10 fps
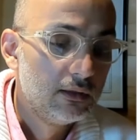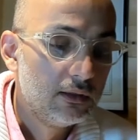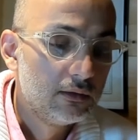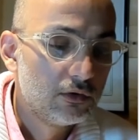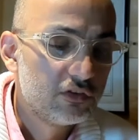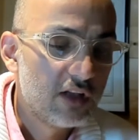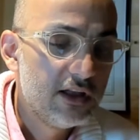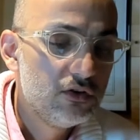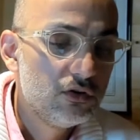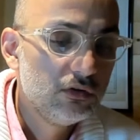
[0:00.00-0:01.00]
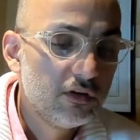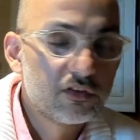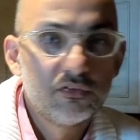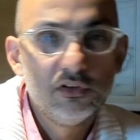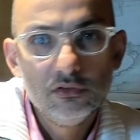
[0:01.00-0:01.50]
because I know lots
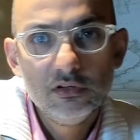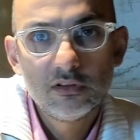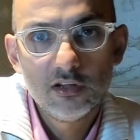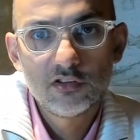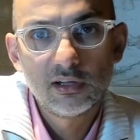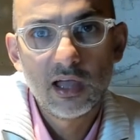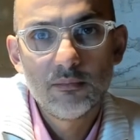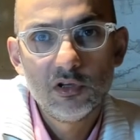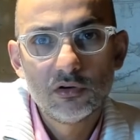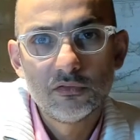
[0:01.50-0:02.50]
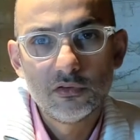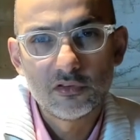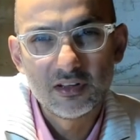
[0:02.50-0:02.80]
of new notation can be confusing.